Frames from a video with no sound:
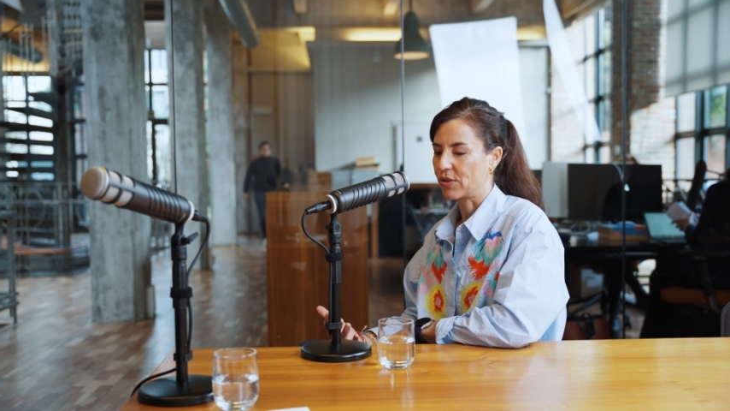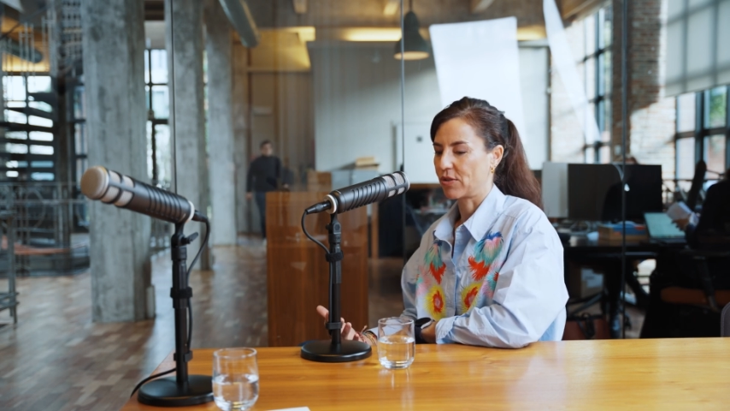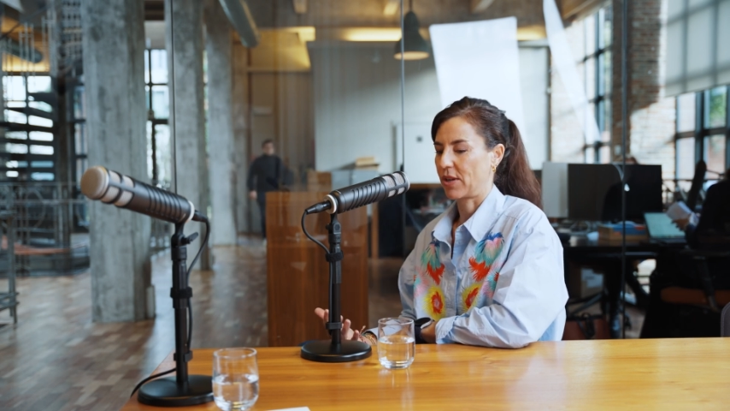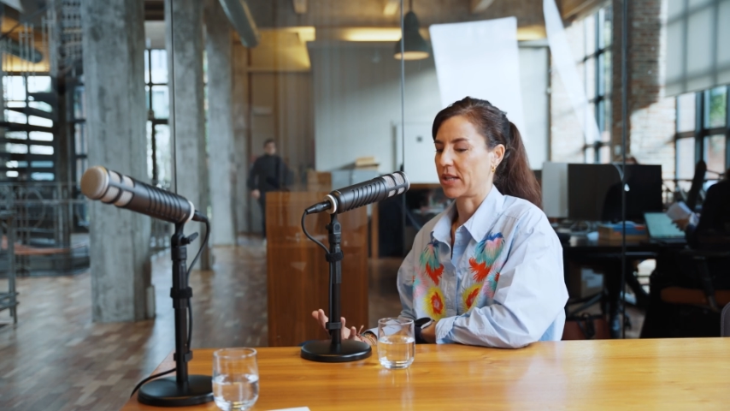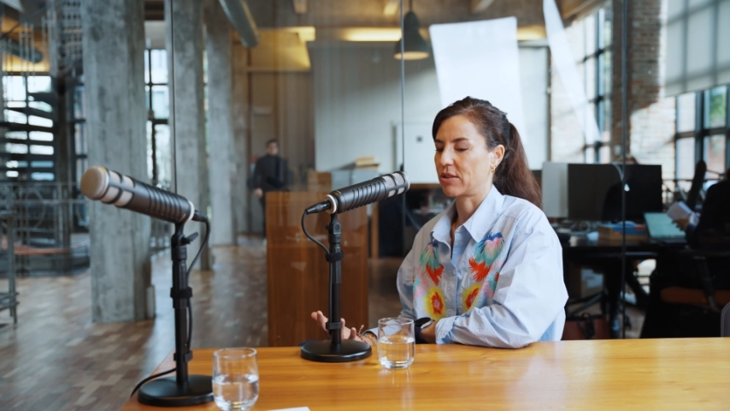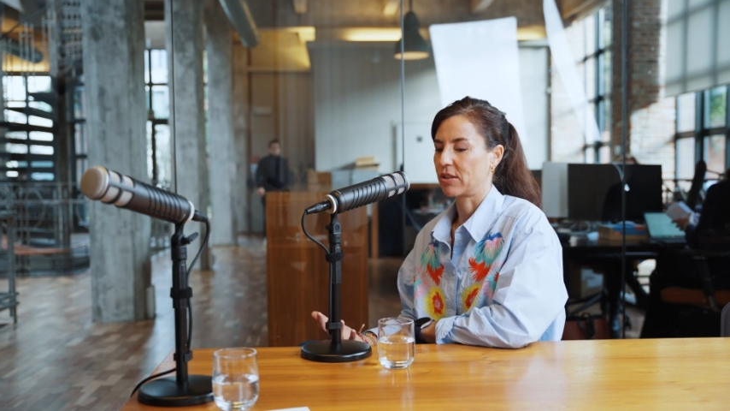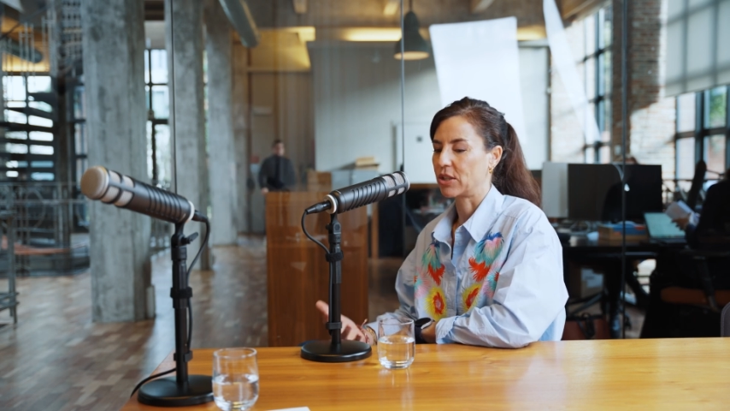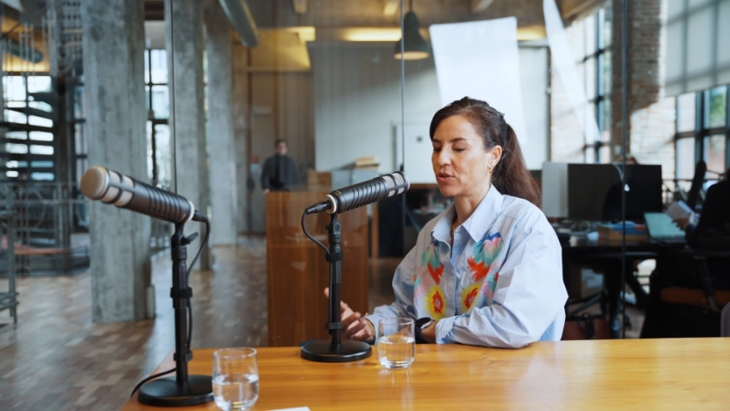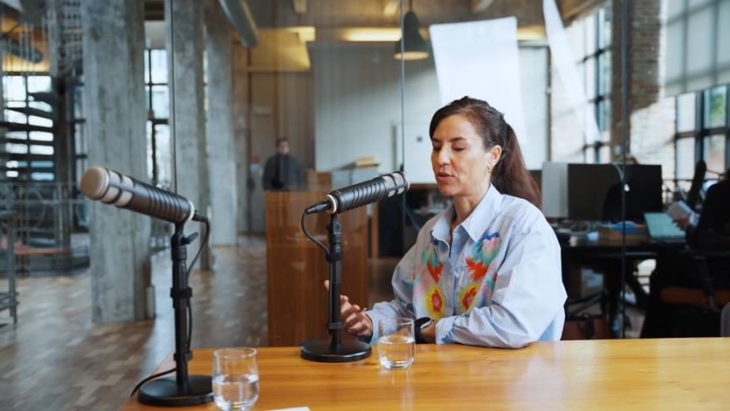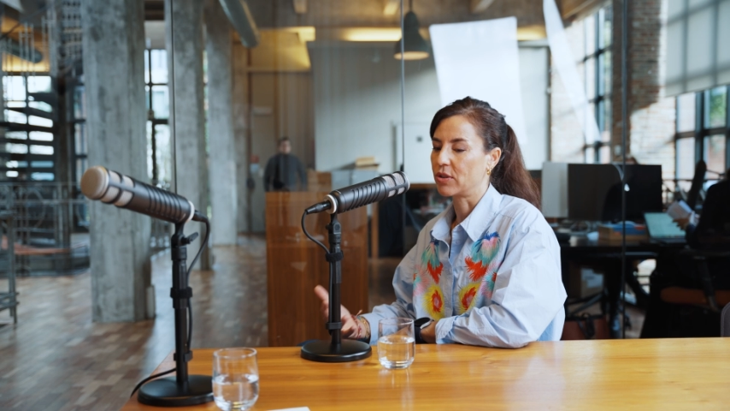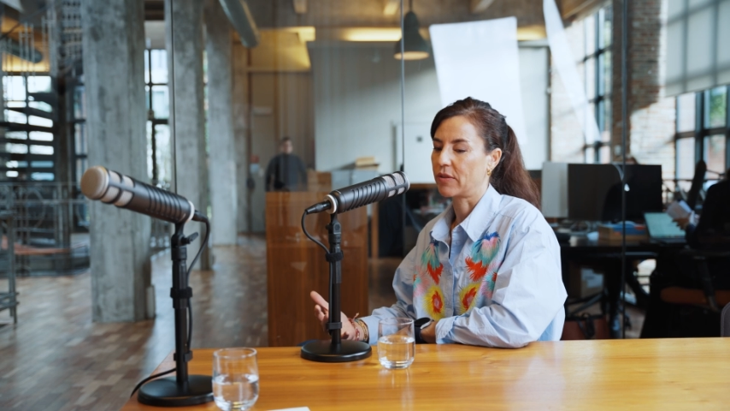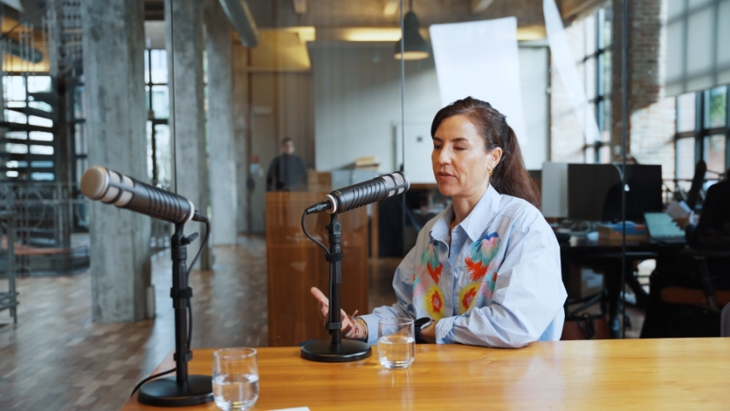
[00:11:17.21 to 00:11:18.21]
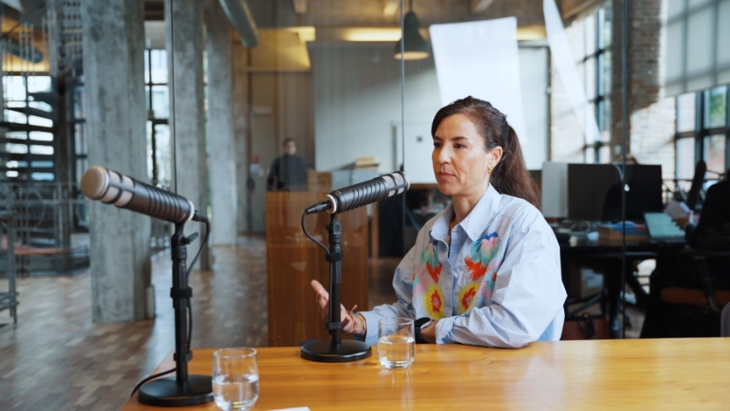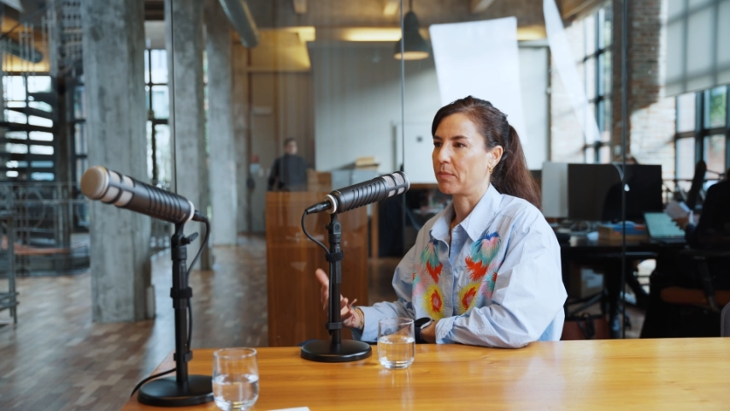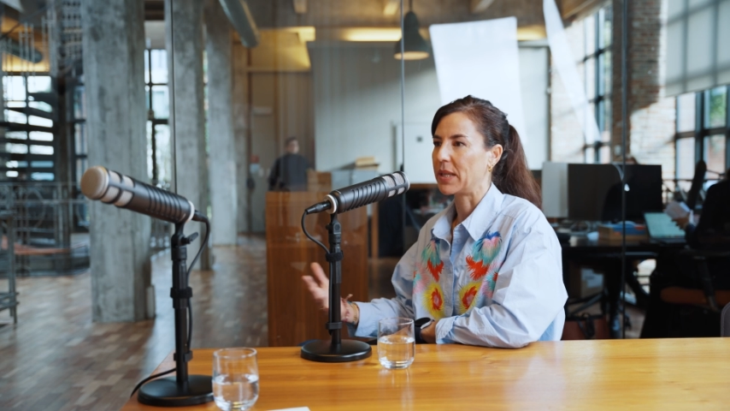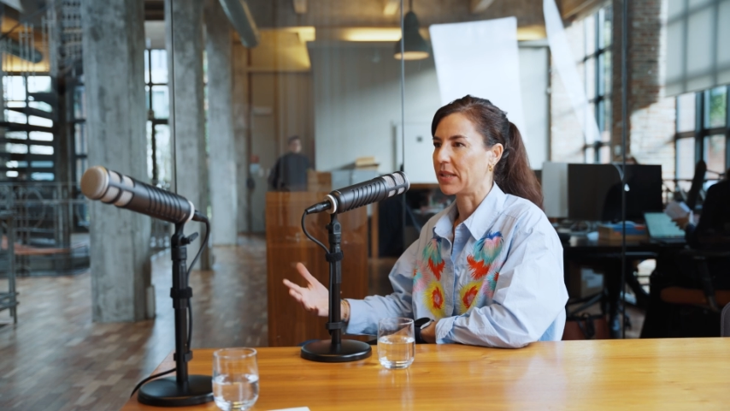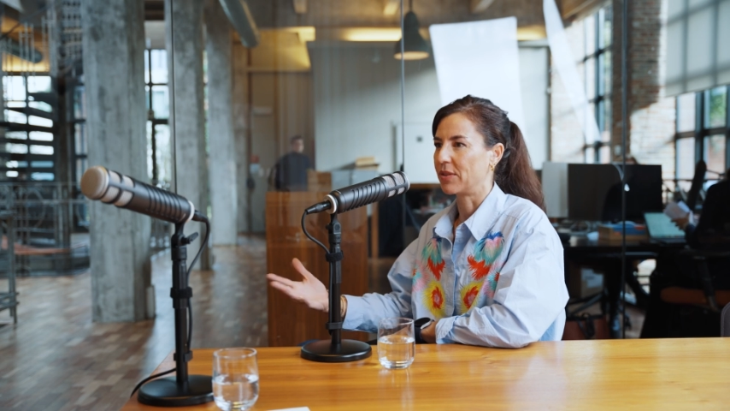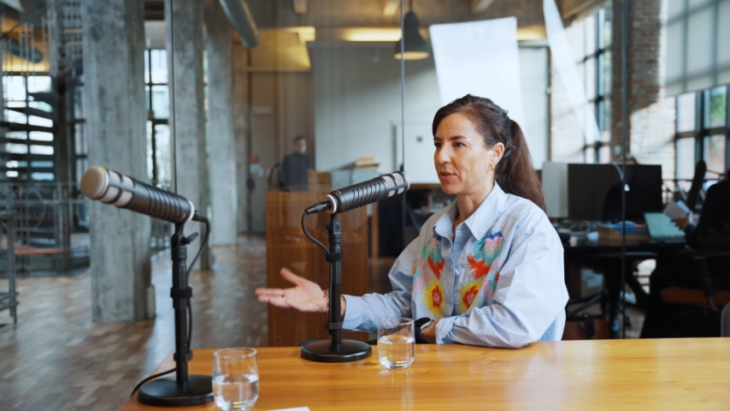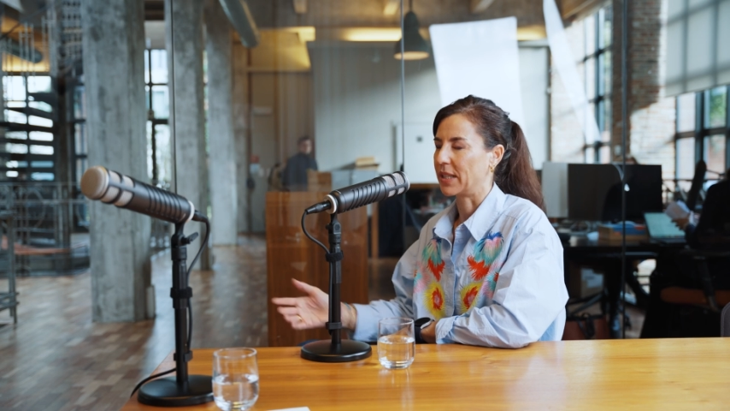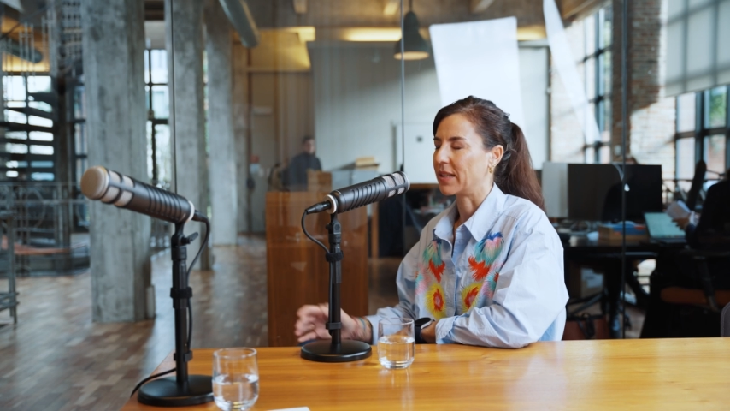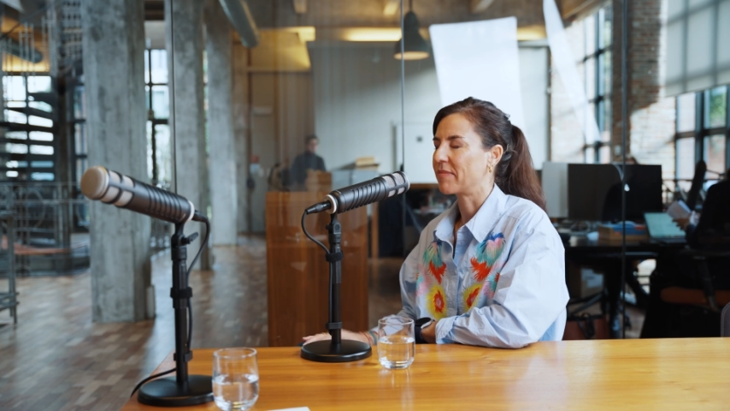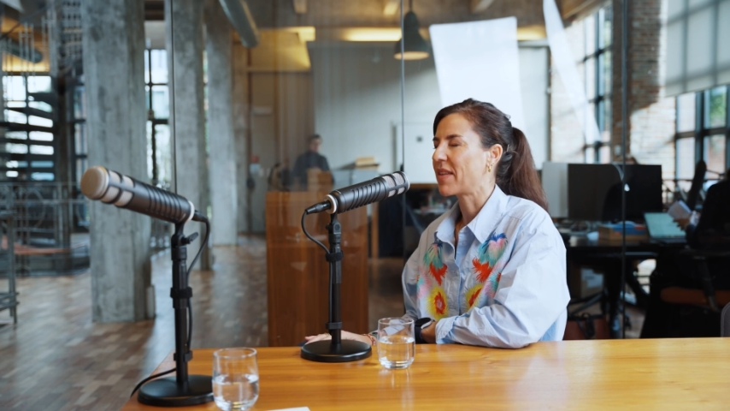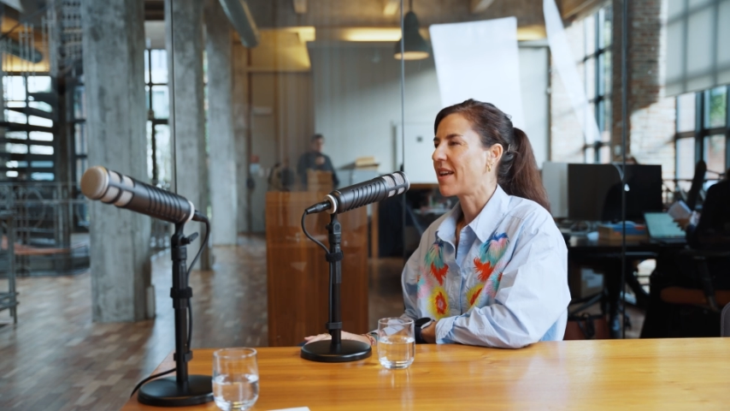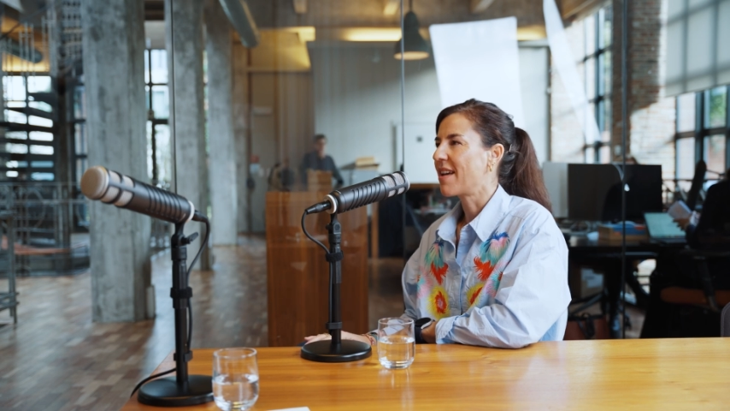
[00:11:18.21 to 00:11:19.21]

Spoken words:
should have been doing.